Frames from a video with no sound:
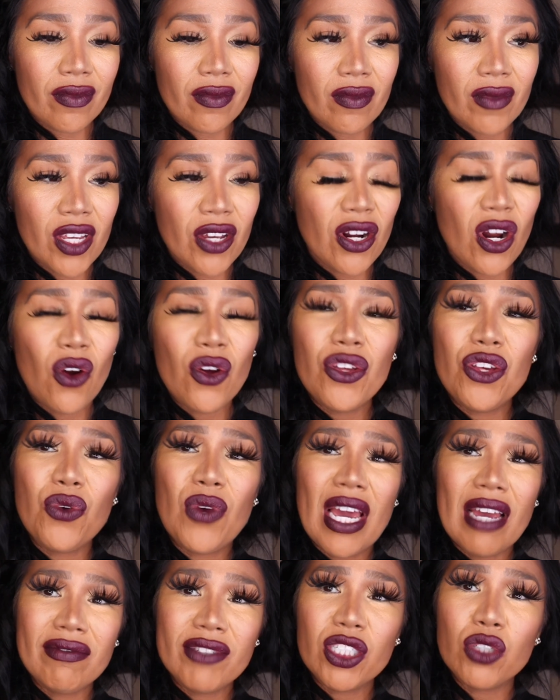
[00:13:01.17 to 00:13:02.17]
you know, you
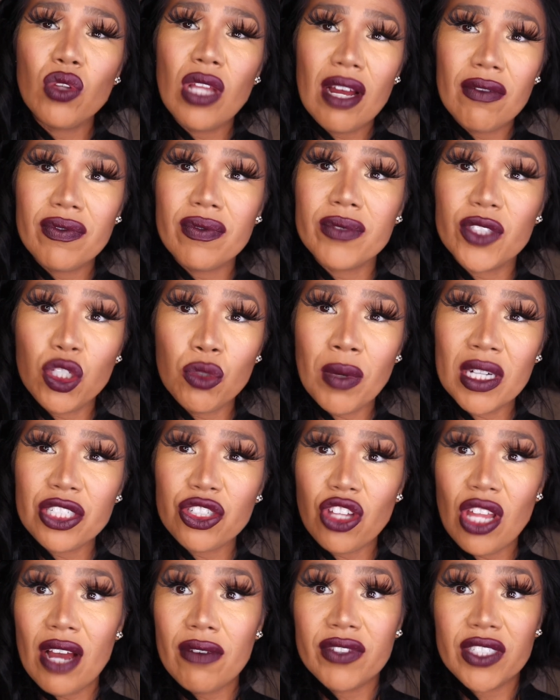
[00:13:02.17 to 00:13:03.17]
gave too
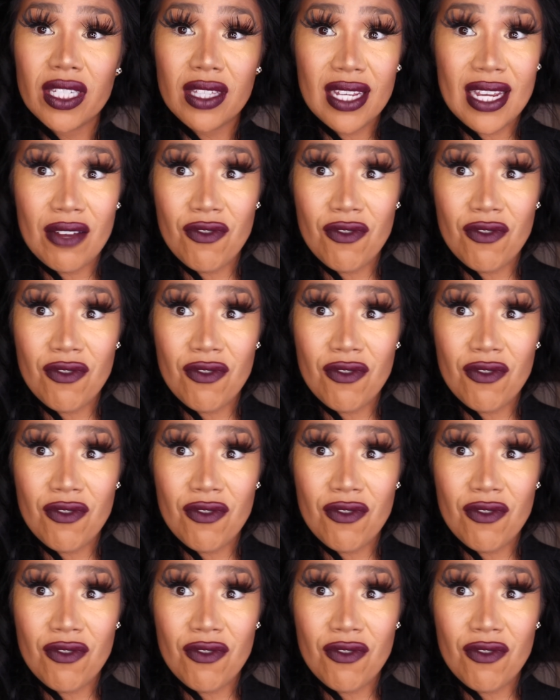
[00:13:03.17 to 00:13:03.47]
much love to the